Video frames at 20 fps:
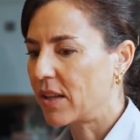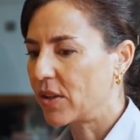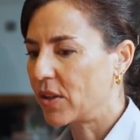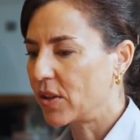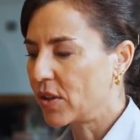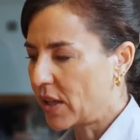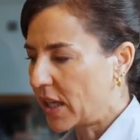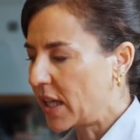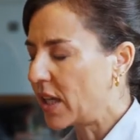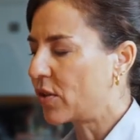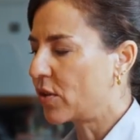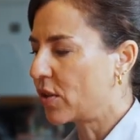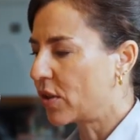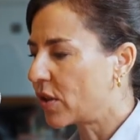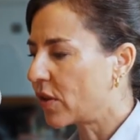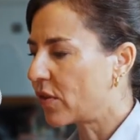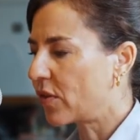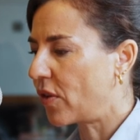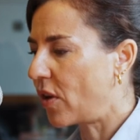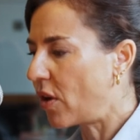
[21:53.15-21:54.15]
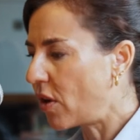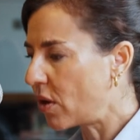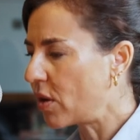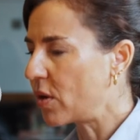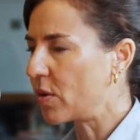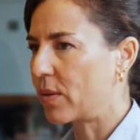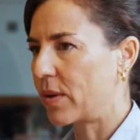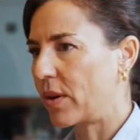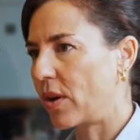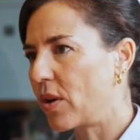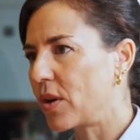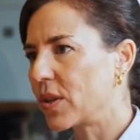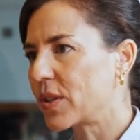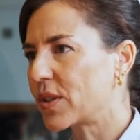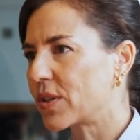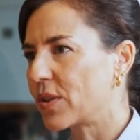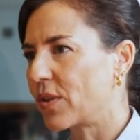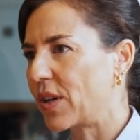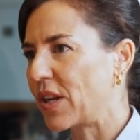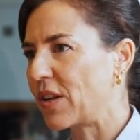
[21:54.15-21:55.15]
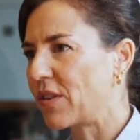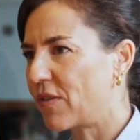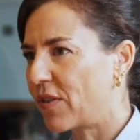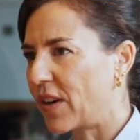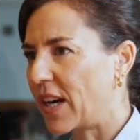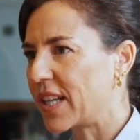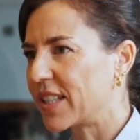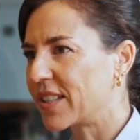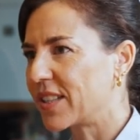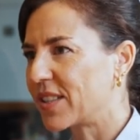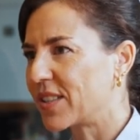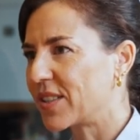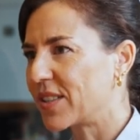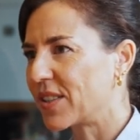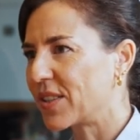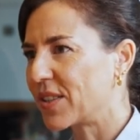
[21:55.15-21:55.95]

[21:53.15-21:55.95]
he could have also invited